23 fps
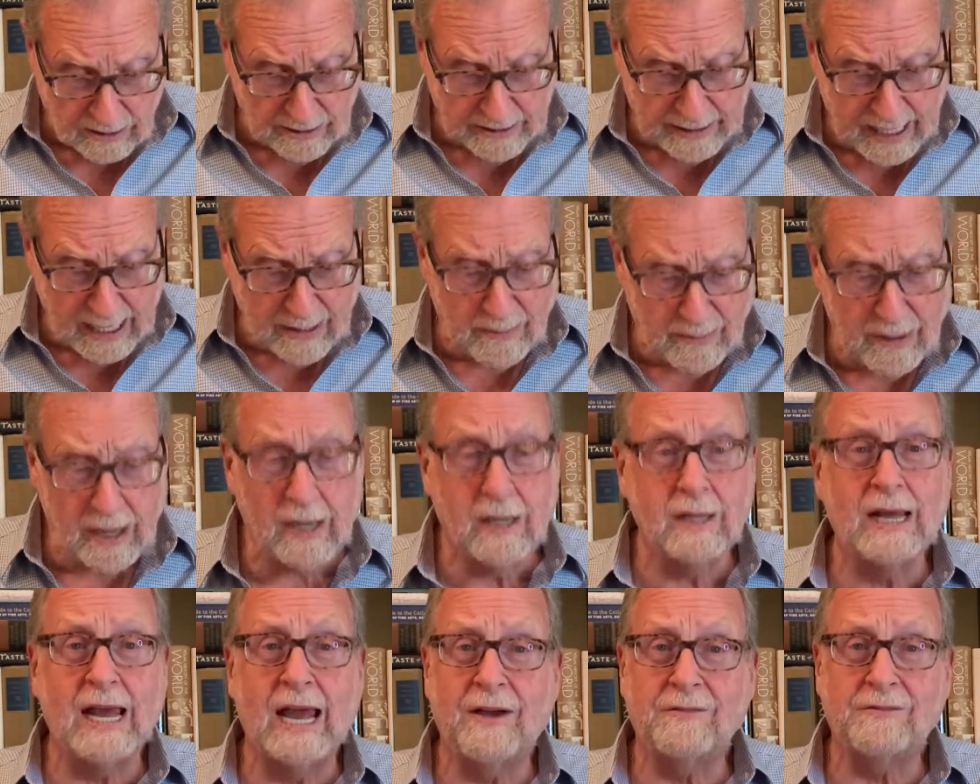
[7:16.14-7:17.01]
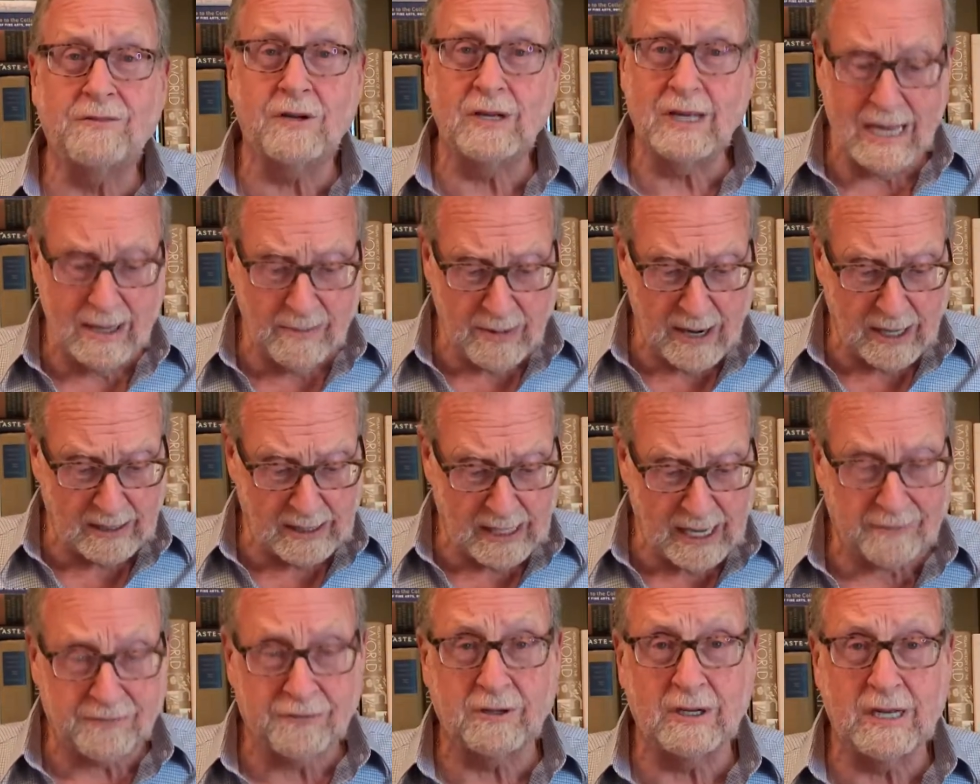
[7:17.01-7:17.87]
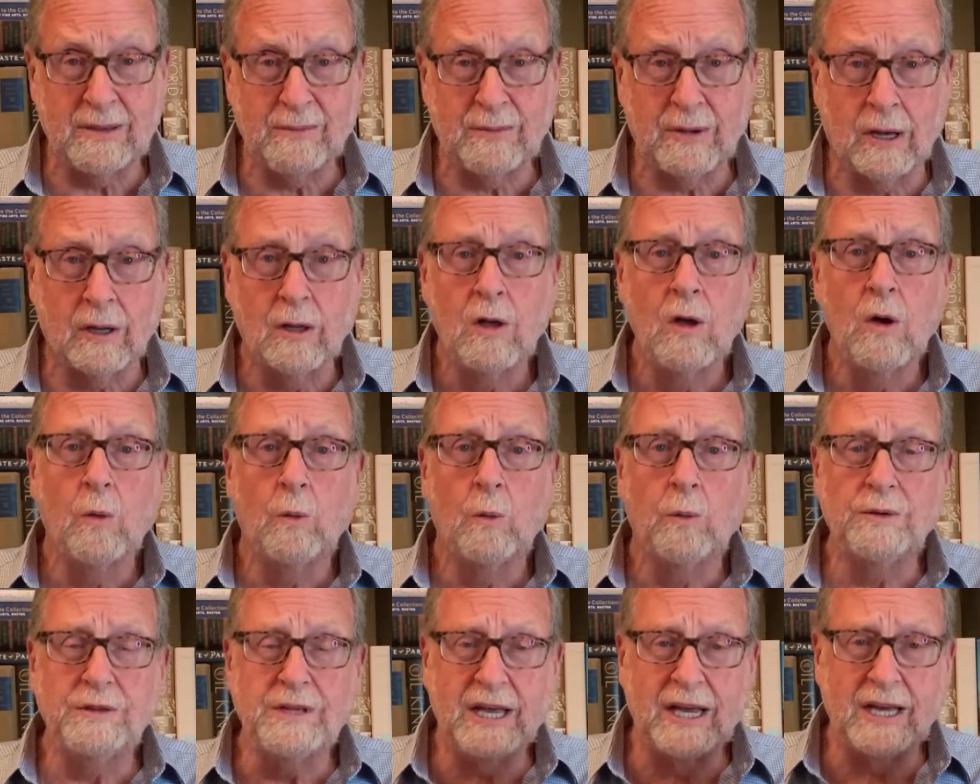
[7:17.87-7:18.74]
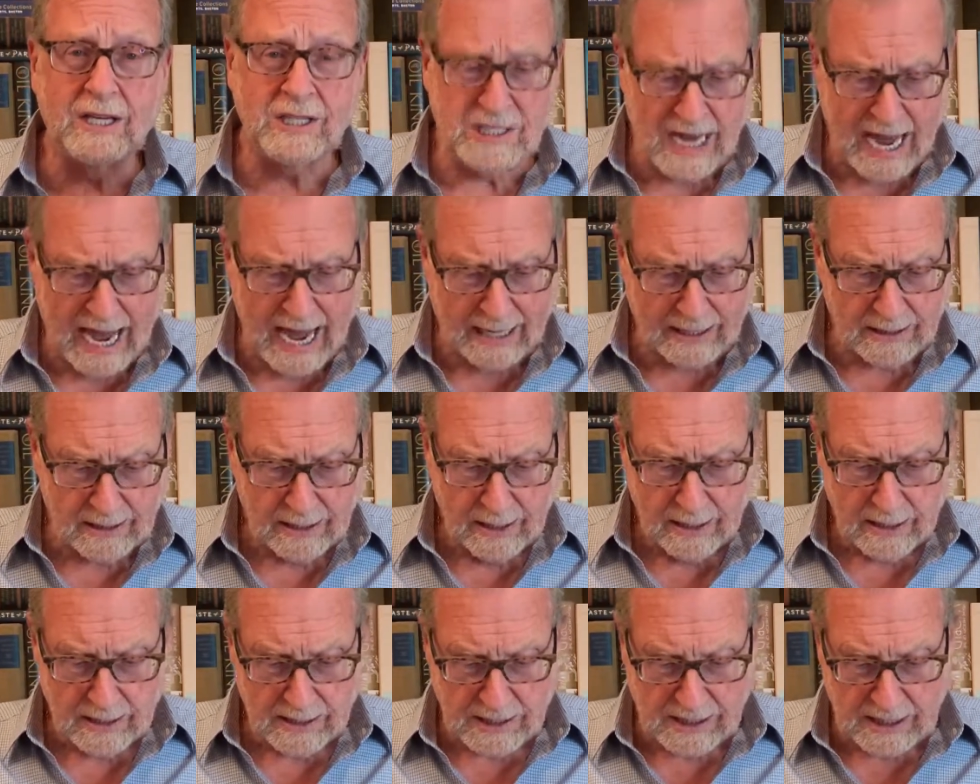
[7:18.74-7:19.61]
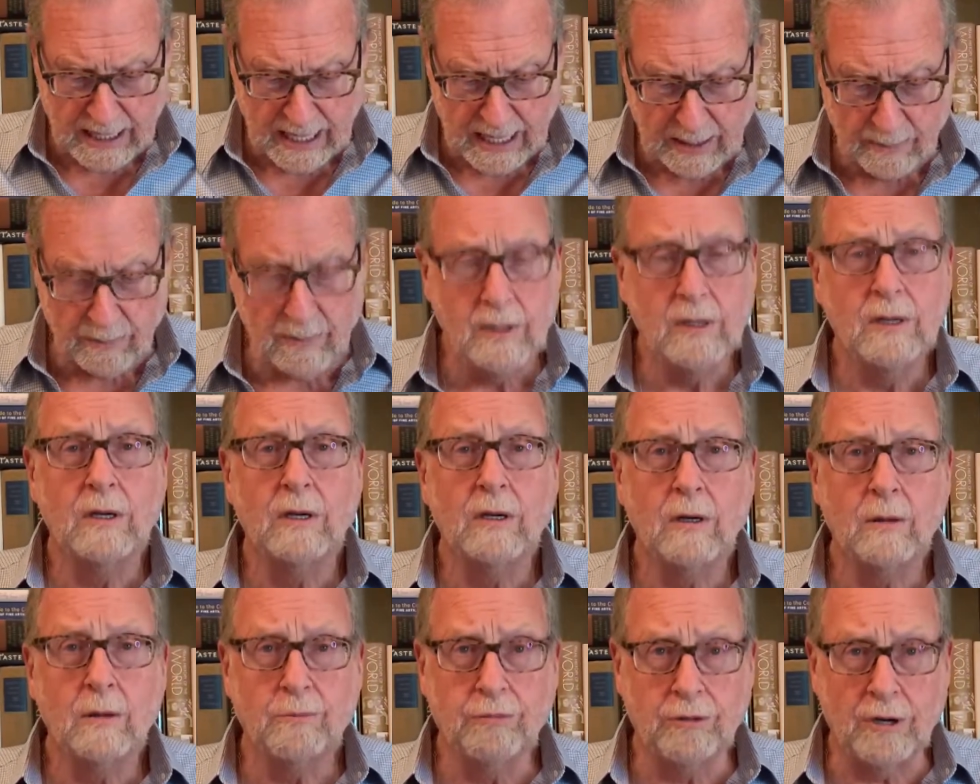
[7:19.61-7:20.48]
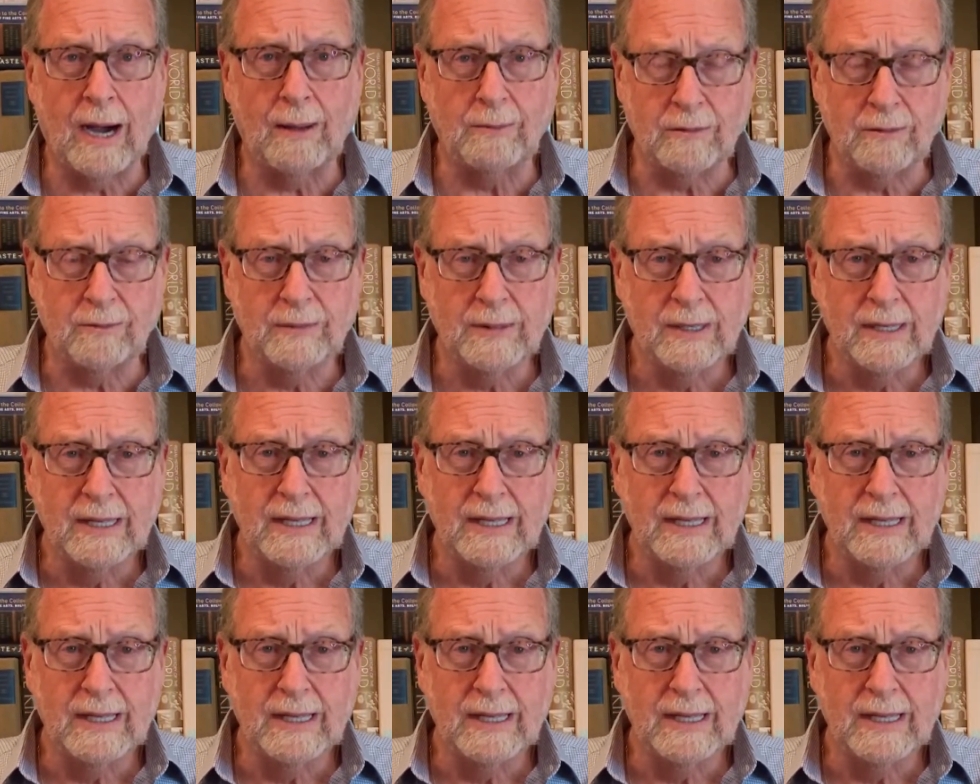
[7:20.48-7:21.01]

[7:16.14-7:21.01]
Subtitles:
email after email after email with the exact same problem.